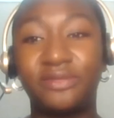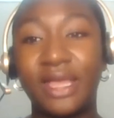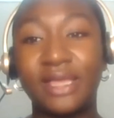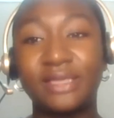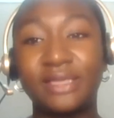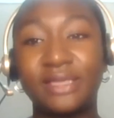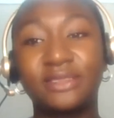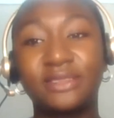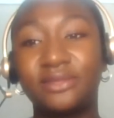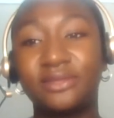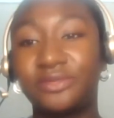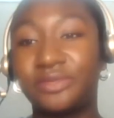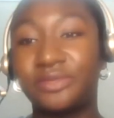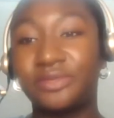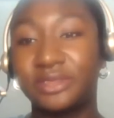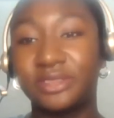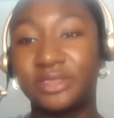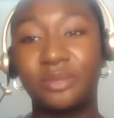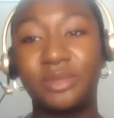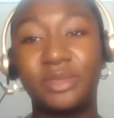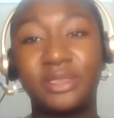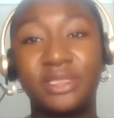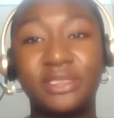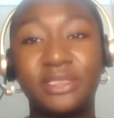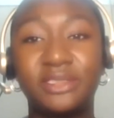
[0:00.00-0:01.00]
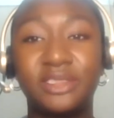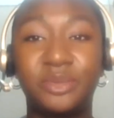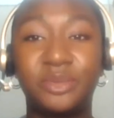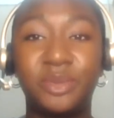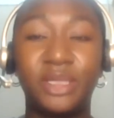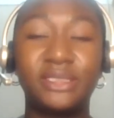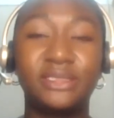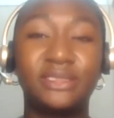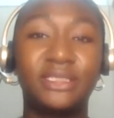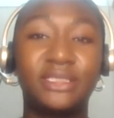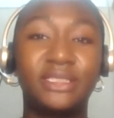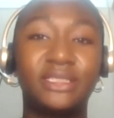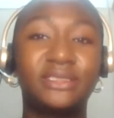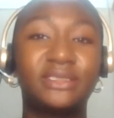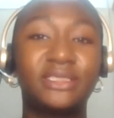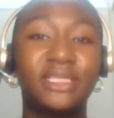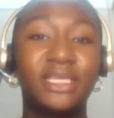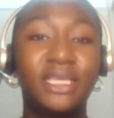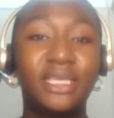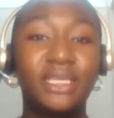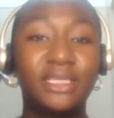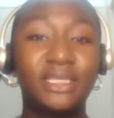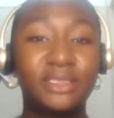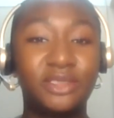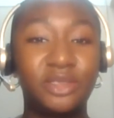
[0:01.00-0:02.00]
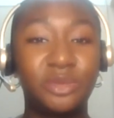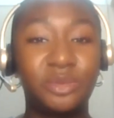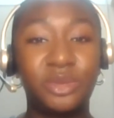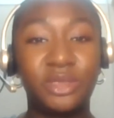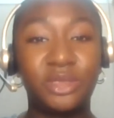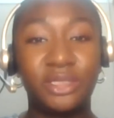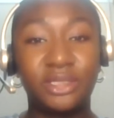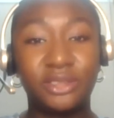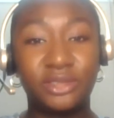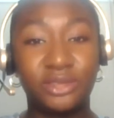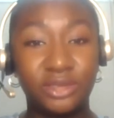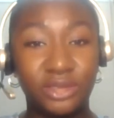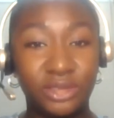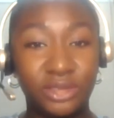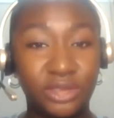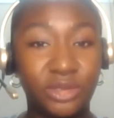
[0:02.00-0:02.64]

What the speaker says: asking for some of these spaces to be,